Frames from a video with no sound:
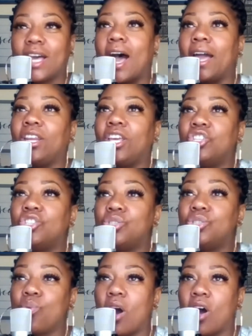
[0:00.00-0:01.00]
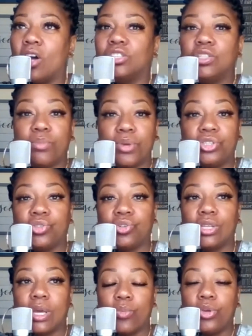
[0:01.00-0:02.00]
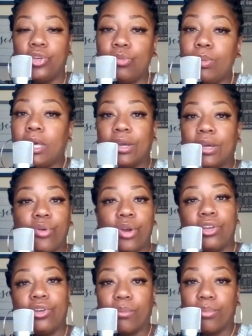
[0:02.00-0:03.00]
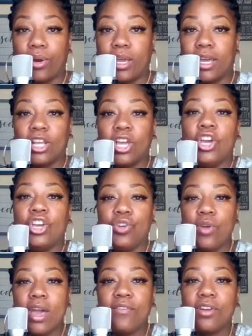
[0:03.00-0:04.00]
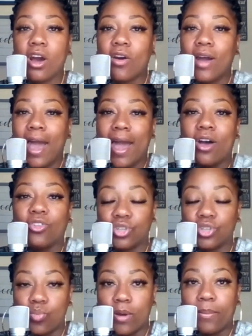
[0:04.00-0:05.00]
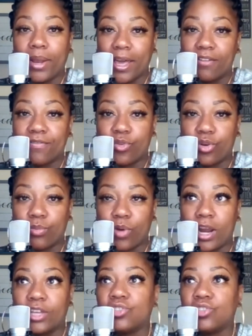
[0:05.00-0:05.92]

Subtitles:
I need you all to make sure that when begin creating your brand, you have it all housed on one platform, right?